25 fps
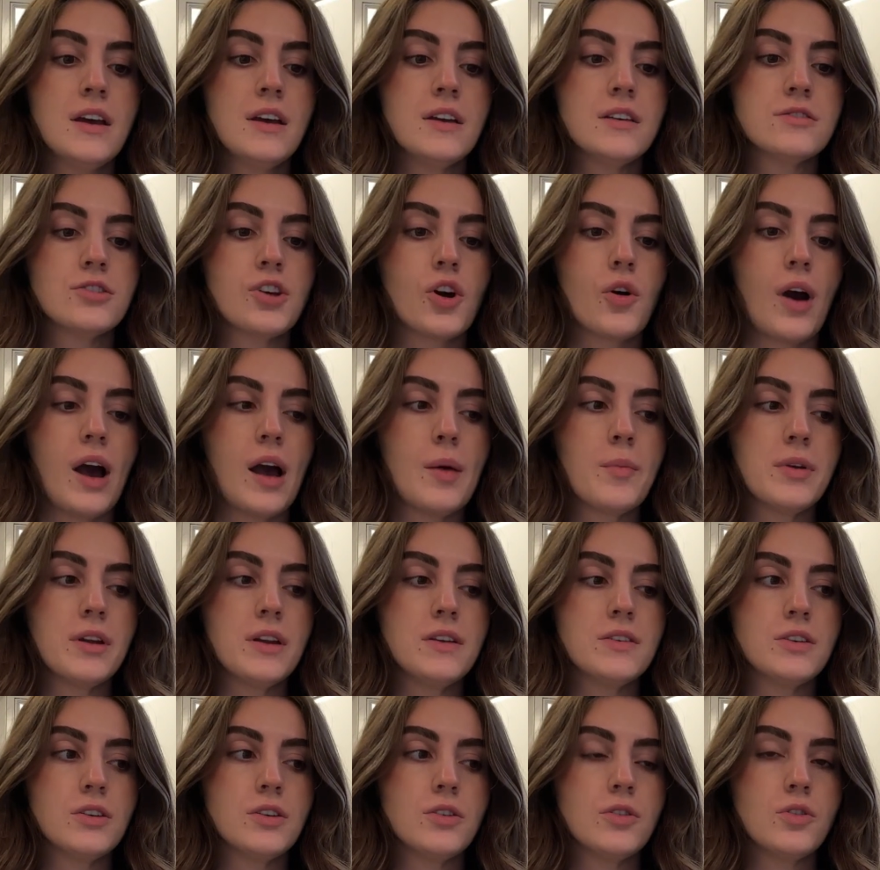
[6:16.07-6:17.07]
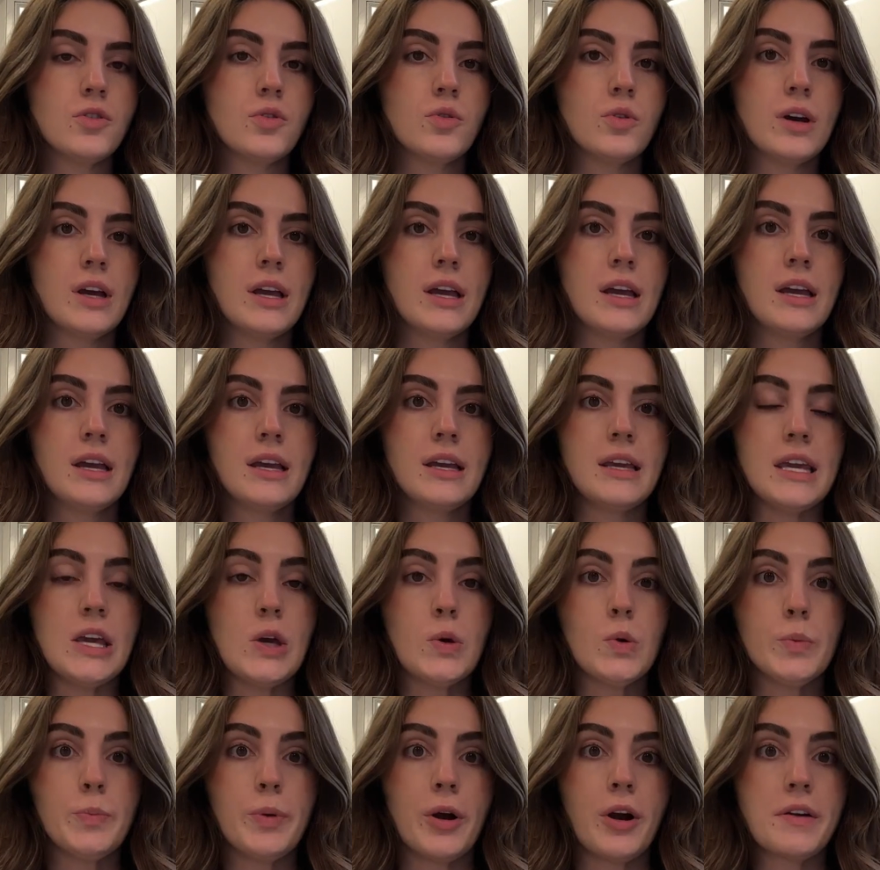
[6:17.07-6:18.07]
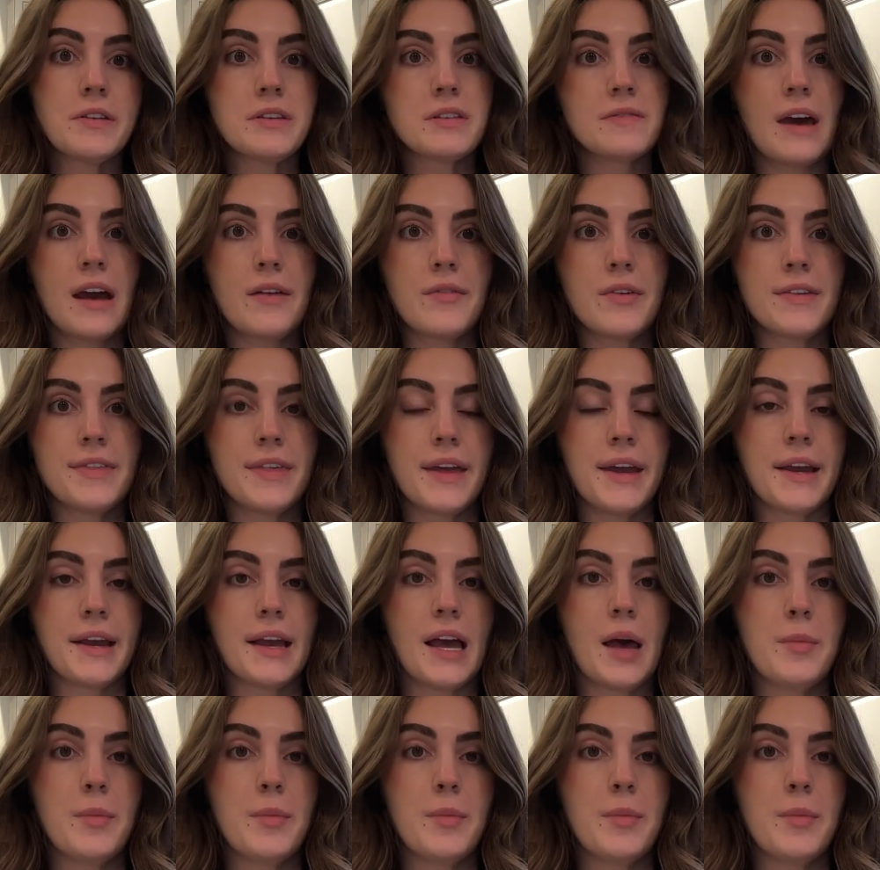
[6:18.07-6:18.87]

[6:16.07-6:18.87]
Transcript: So I'm gonna do equal parts of everything.